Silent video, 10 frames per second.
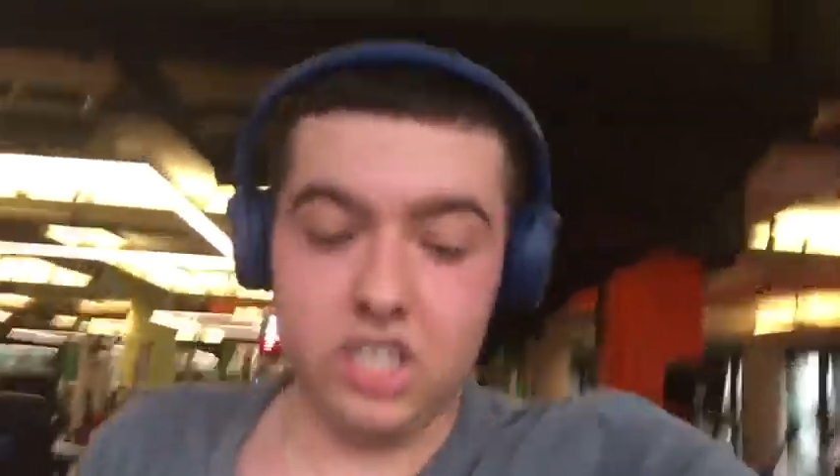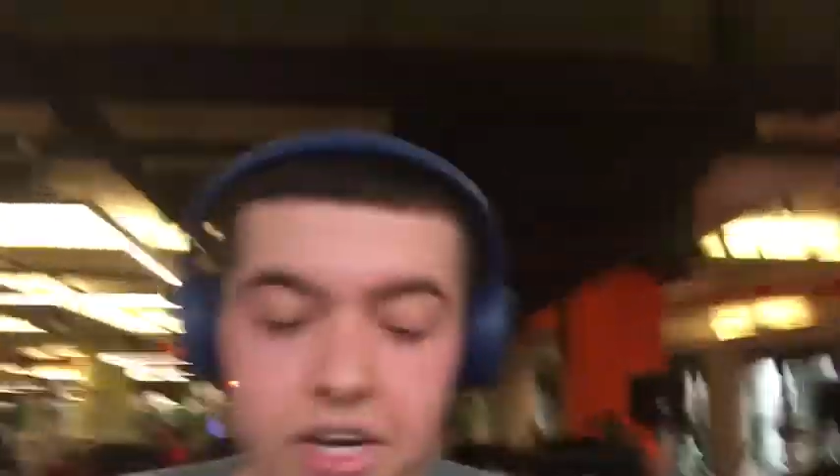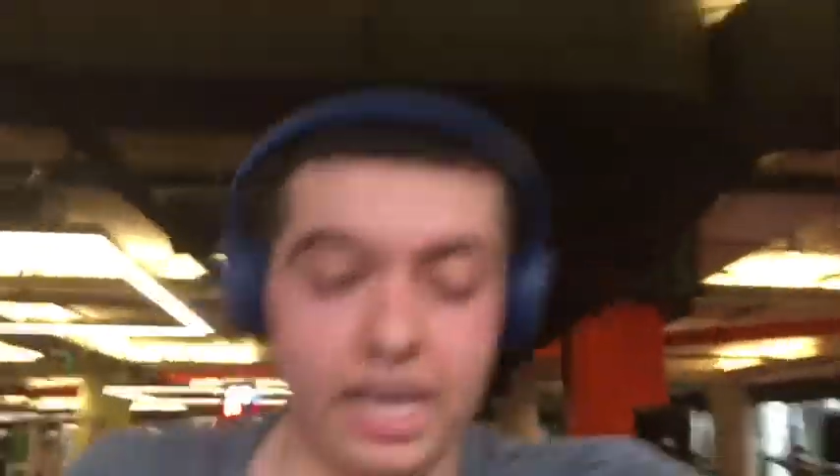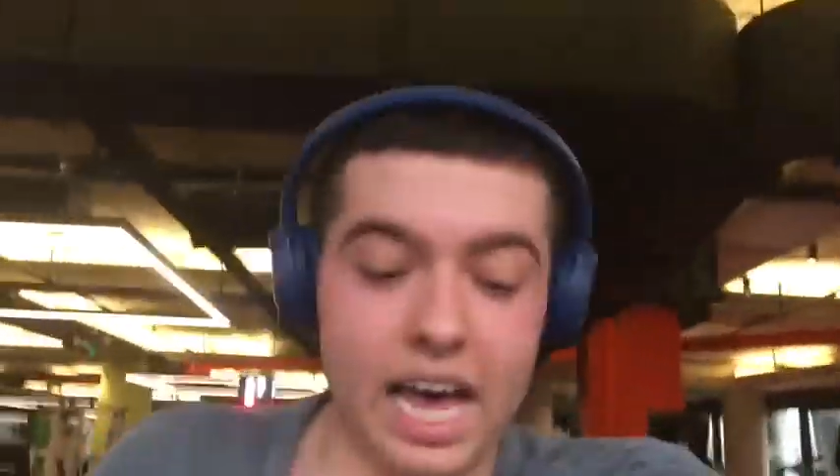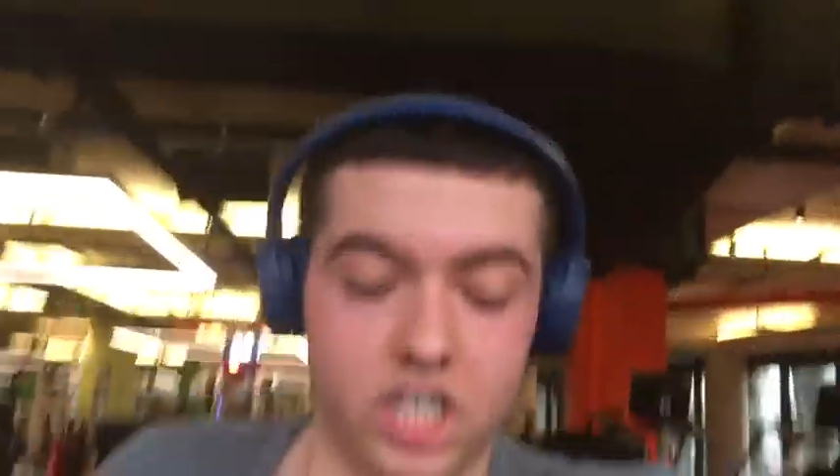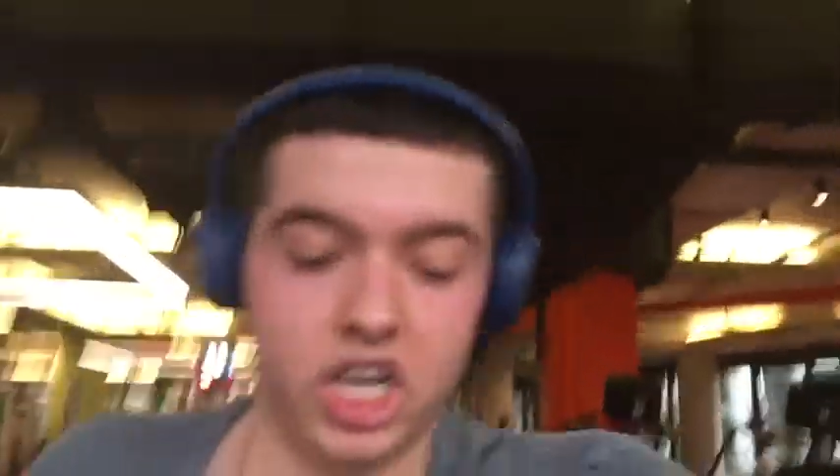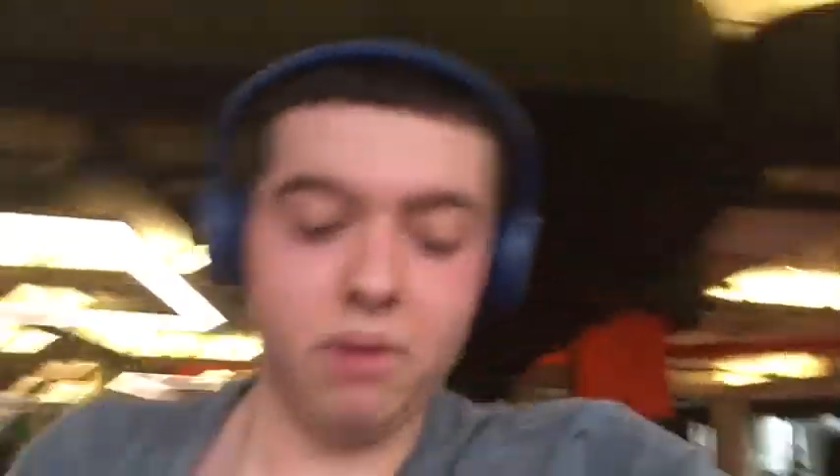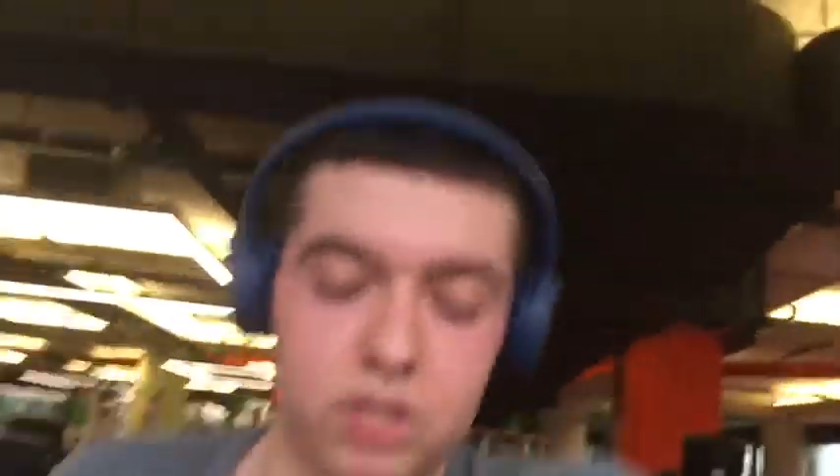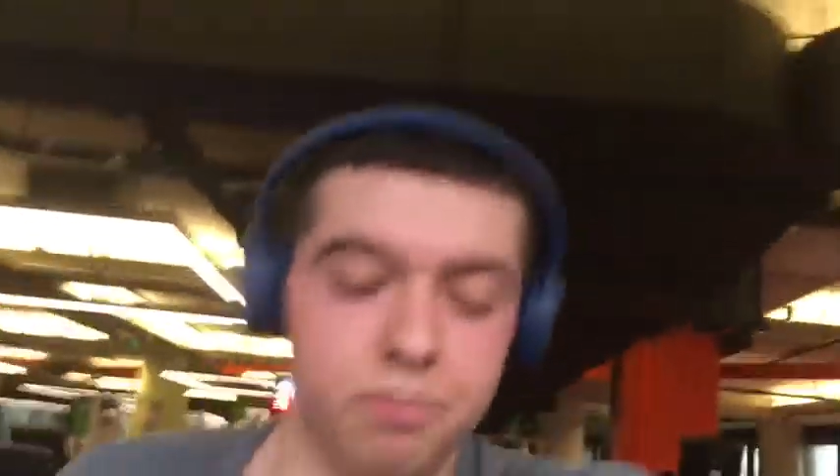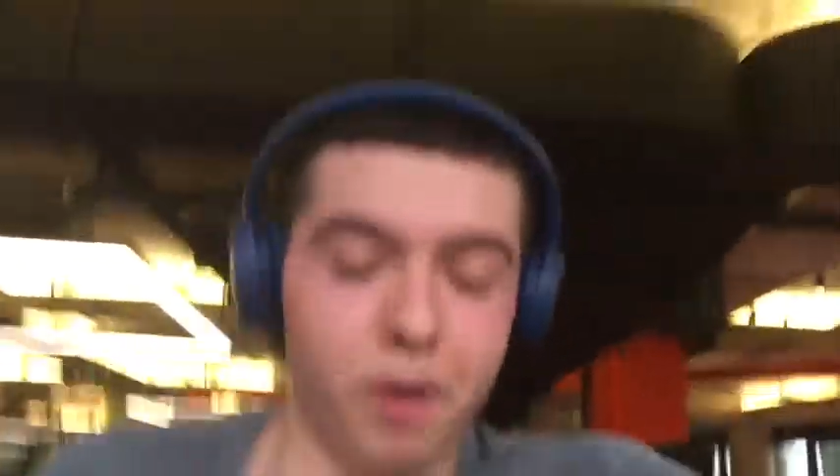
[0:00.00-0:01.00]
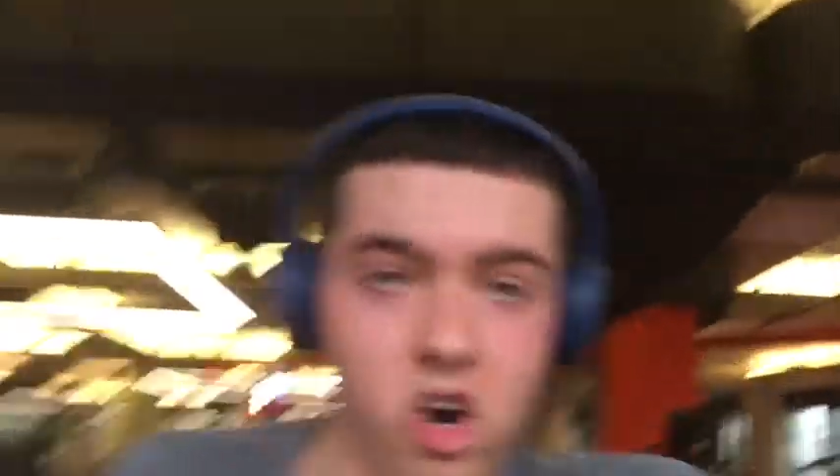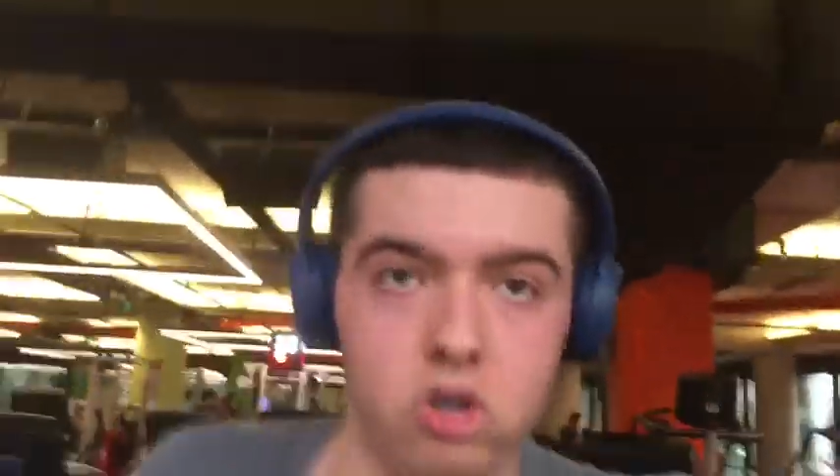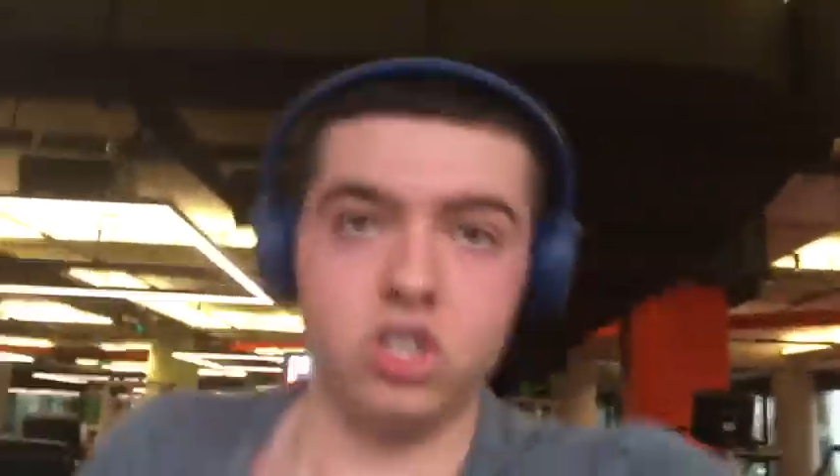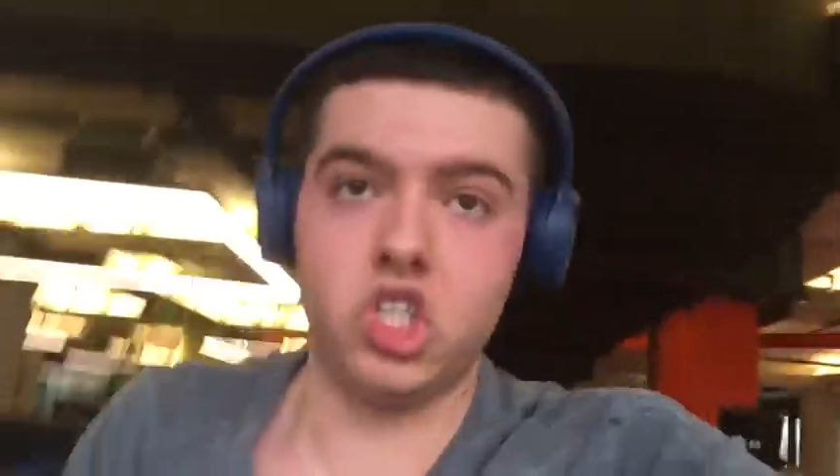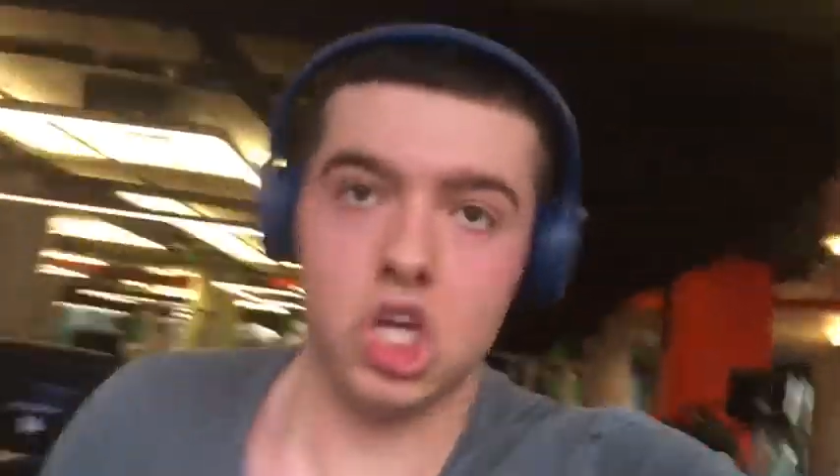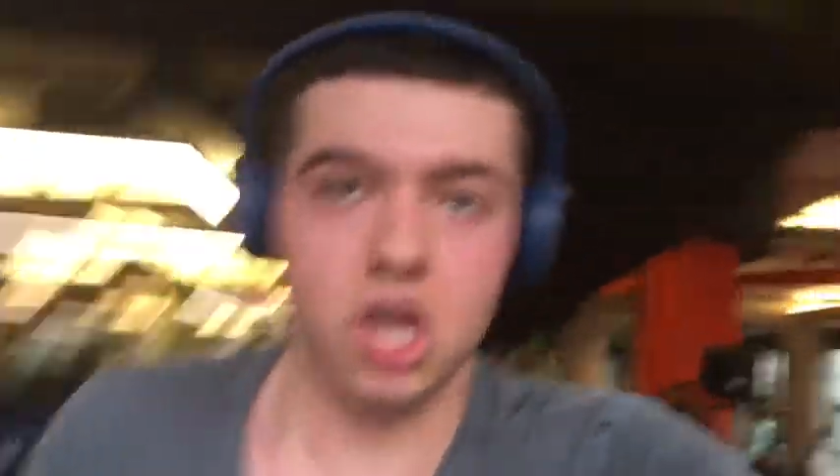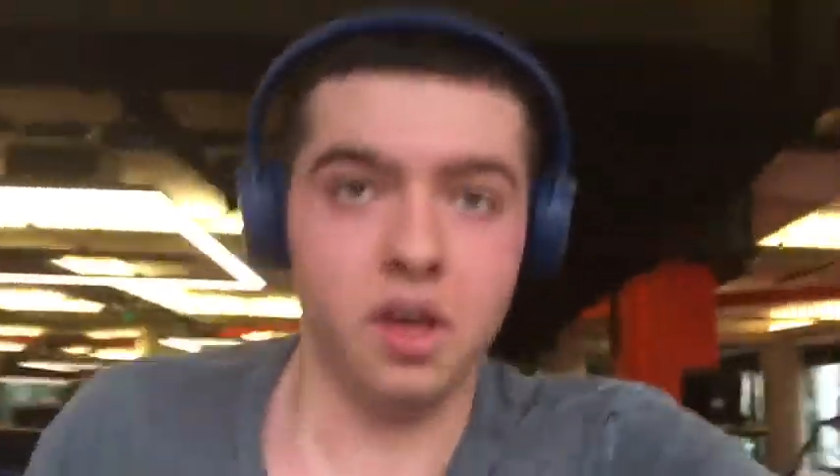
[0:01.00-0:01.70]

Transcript: already catching up to Burns.